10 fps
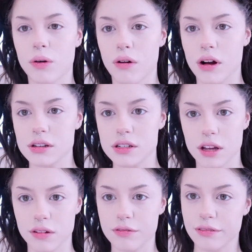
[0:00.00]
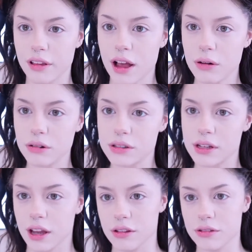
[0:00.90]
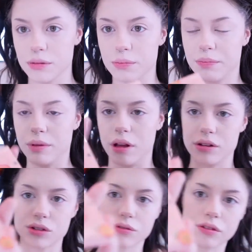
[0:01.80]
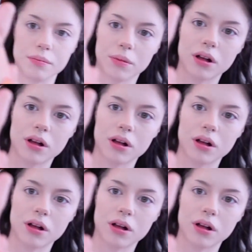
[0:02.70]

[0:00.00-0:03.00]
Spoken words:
Crossing Flower Tender blush from